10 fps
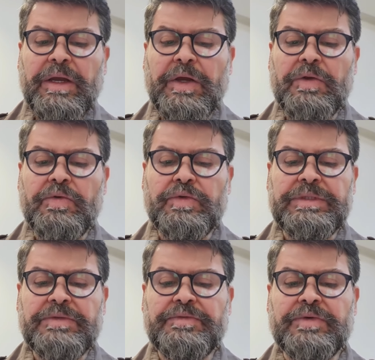
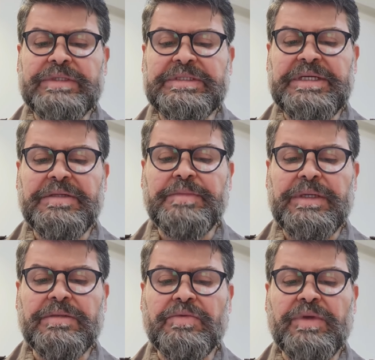included for
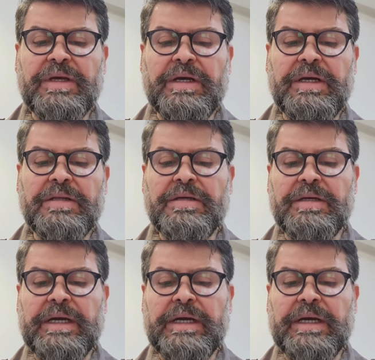treatment with either